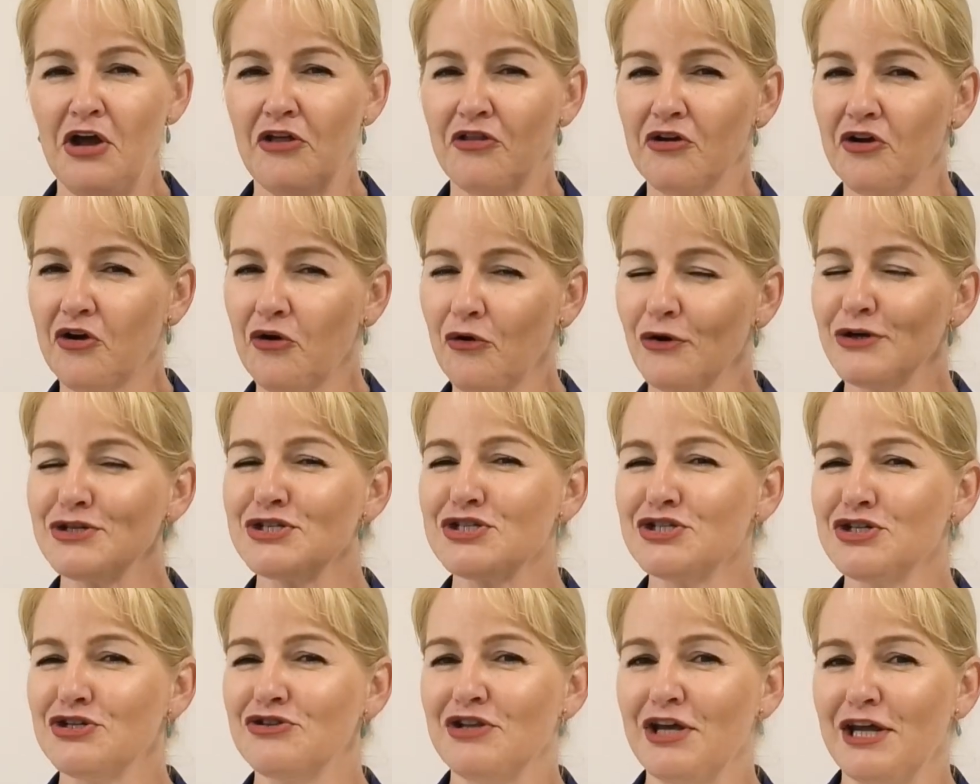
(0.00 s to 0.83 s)
The
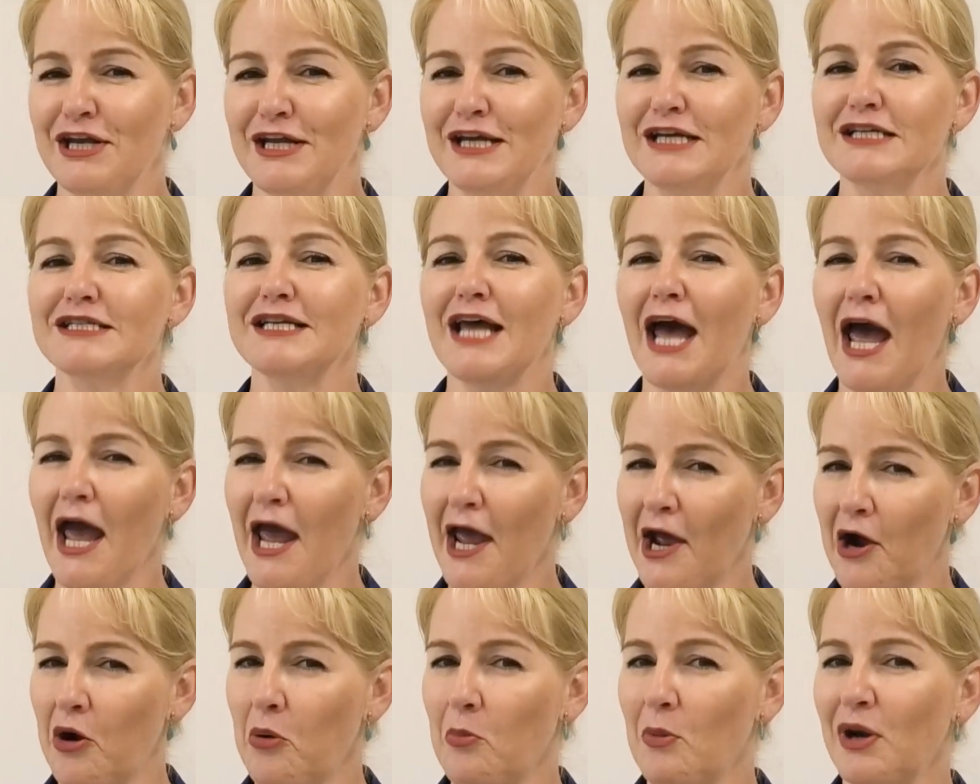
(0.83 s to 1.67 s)
question then is
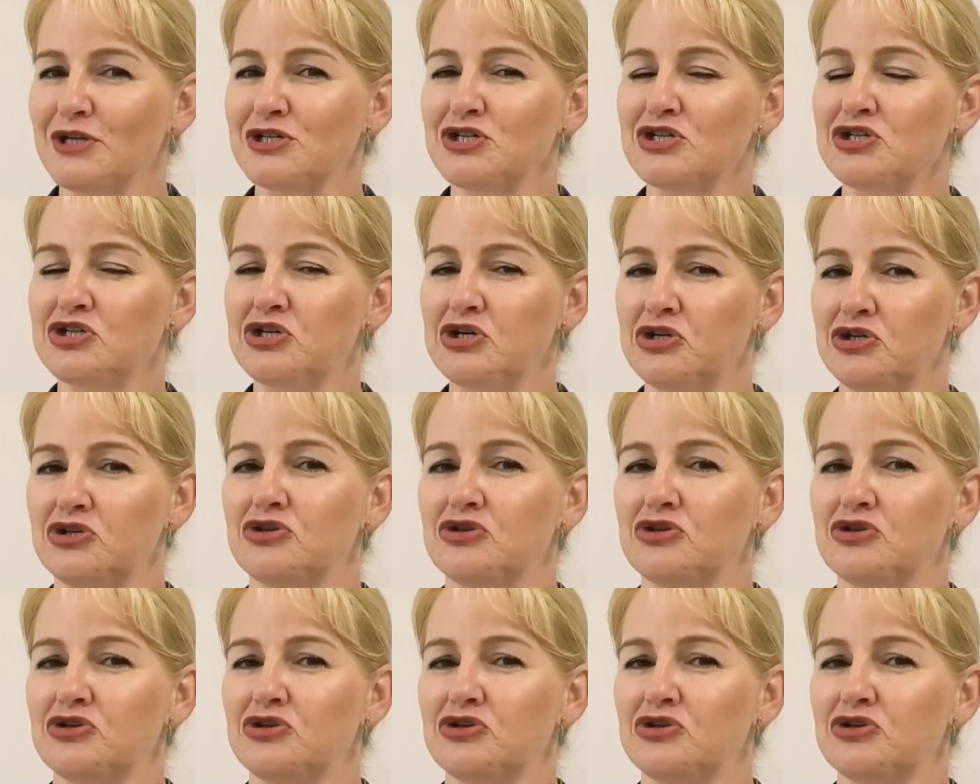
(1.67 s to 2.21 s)
how much to